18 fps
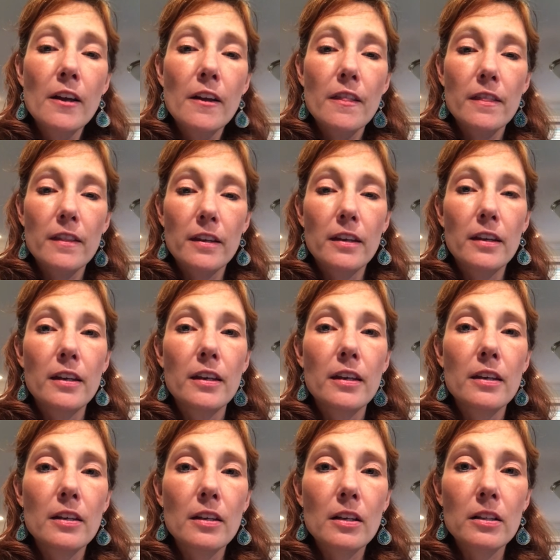
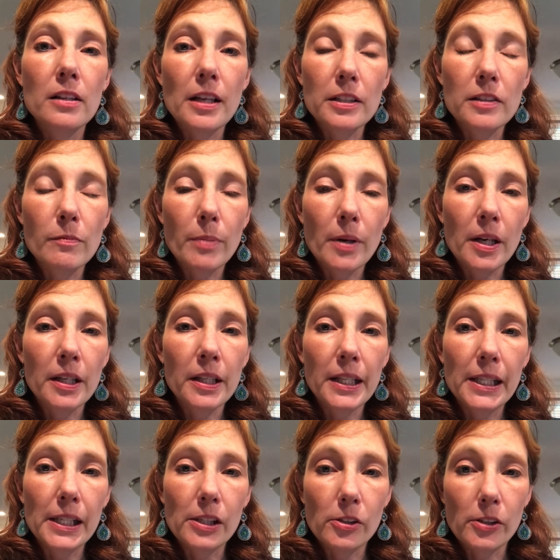the collective
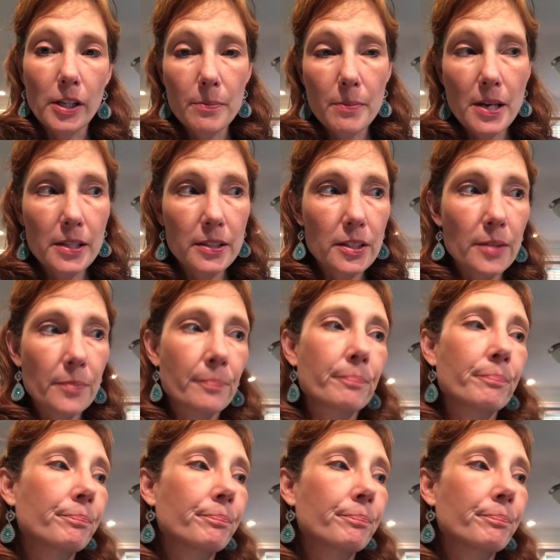bargaining agreement.